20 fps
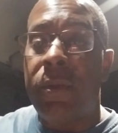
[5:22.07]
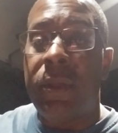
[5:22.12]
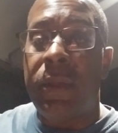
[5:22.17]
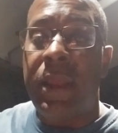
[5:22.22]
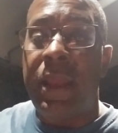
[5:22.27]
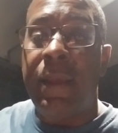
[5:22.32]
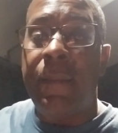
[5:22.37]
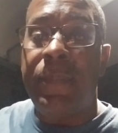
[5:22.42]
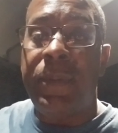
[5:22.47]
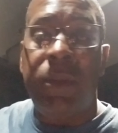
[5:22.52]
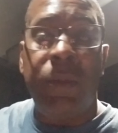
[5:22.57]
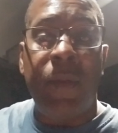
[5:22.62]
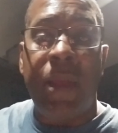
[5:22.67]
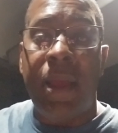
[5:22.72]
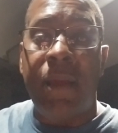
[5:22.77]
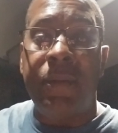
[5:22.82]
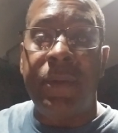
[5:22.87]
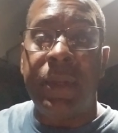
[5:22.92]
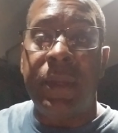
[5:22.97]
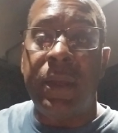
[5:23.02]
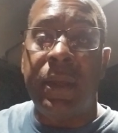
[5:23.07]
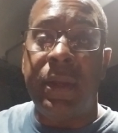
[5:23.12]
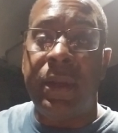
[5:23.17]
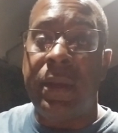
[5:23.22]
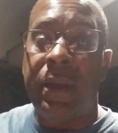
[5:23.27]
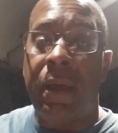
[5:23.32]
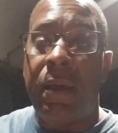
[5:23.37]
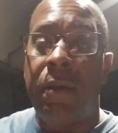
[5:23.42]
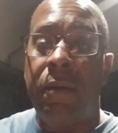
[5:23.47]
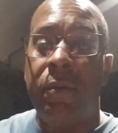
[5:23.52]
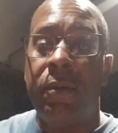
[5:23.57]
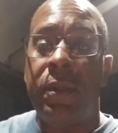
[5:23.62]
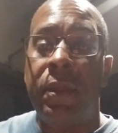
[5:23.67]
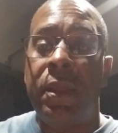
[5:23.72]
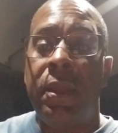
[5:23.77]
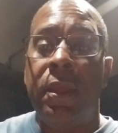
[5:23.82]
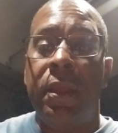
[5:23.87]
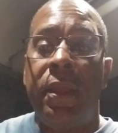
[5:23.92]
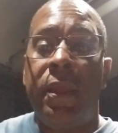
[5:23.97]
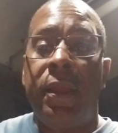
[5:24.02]
to help you out none at all.
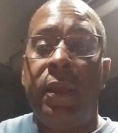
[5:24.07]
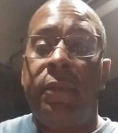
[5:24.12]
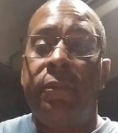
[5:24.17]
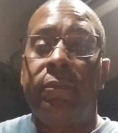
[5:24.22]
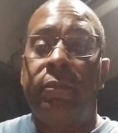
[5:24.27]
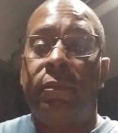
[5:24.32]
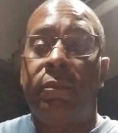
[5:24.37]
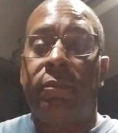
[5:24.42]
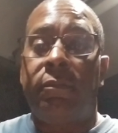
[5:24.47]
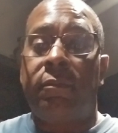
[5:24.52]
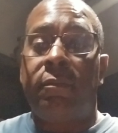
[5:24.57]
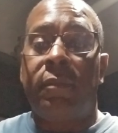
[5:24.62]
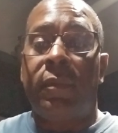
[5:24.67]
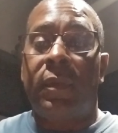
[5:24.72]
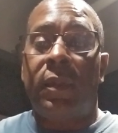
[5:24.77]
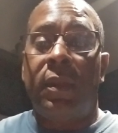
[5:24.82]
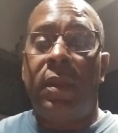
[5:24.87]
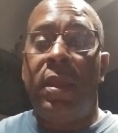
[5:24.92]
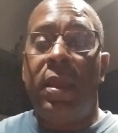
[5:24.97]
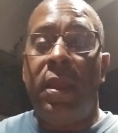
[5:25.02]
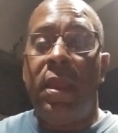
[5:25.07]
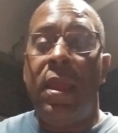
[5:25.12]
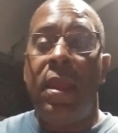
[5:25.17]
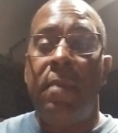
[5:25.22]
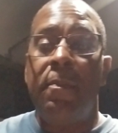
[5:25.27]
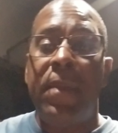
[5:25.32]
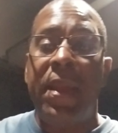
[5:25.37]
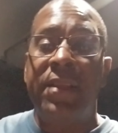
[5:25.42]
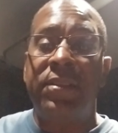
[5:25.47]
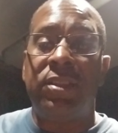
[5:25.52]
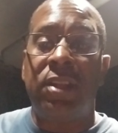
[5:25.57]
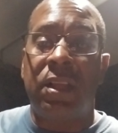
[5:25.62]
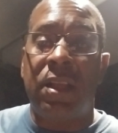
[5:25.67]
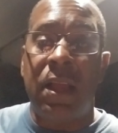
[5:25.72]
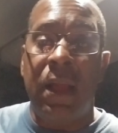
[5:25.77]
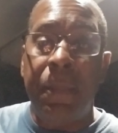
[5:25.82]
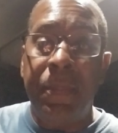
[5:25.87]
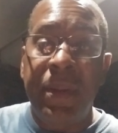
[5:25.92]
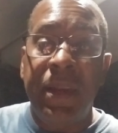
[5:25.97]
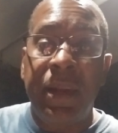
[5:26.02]
It makes the
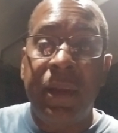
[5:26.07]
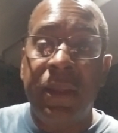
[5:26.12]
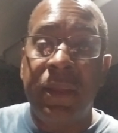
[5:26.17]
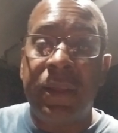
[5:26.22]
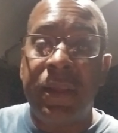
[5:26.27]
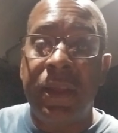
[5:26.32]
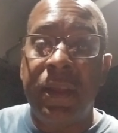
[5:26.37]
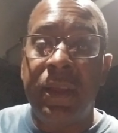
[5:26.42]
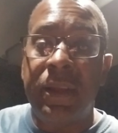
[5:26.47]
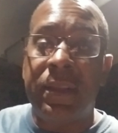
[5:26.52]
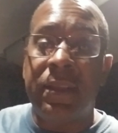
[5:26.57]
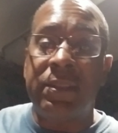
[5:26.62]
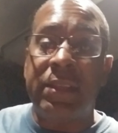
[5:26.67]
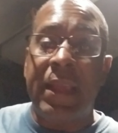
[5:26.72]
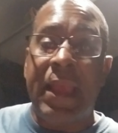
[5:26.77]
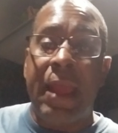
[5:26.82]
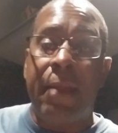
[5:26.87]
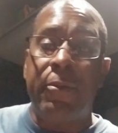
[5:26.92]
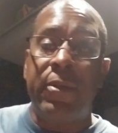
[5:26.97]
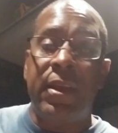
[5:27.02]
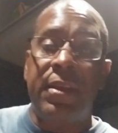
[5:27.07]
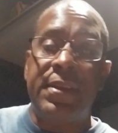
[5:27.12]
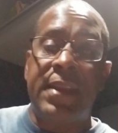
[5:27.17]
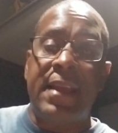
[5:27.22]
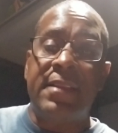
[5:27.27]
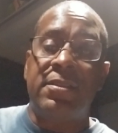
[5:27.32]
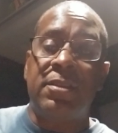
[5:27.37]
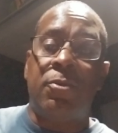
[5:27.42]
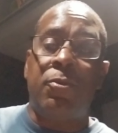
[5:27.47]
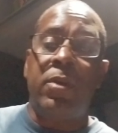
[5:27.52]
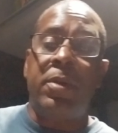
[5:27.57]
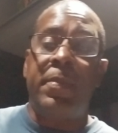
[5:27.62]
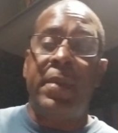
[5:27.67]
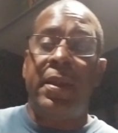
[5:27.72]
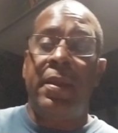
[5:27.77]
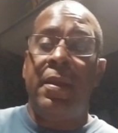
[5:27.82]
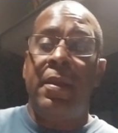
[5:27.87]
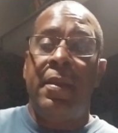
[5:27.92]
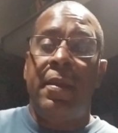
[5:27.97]
company look good because they got real nice equipment.